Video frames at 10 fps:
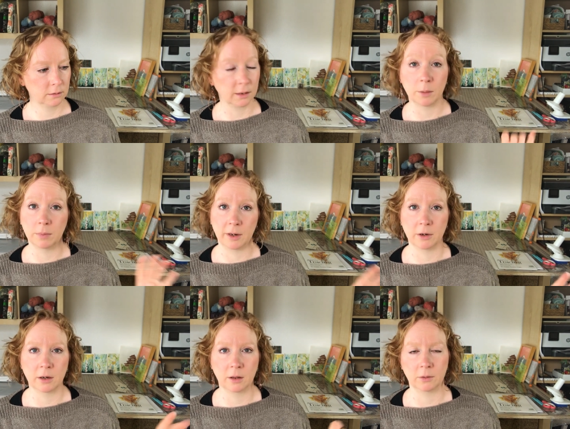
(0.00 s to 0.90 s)
like a
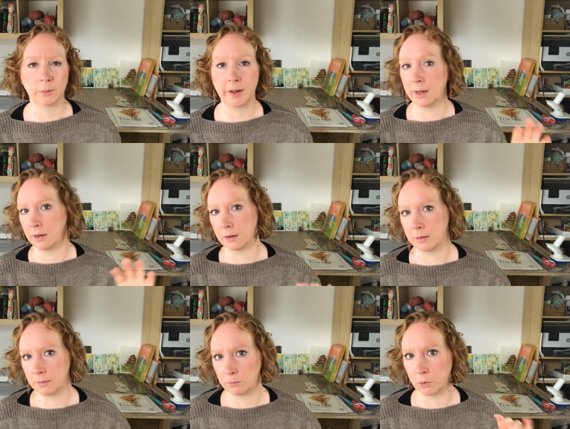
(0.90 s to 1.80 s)
brighter colorway and
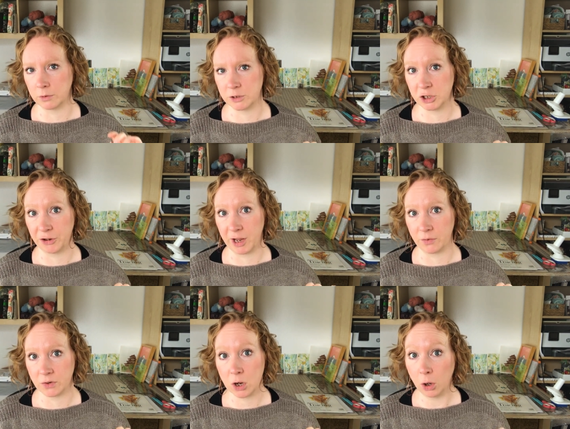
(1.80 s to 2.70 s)
a more chilled
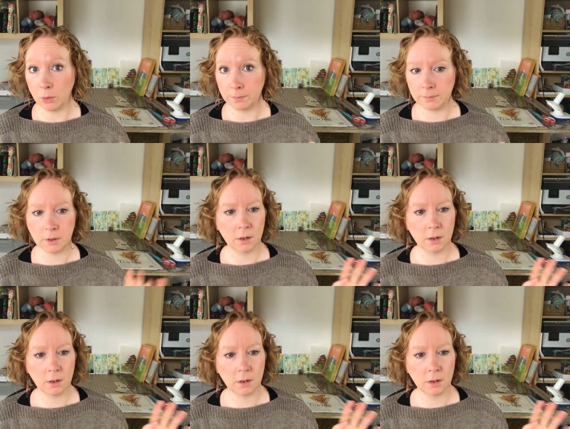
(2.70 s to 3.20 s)
out calm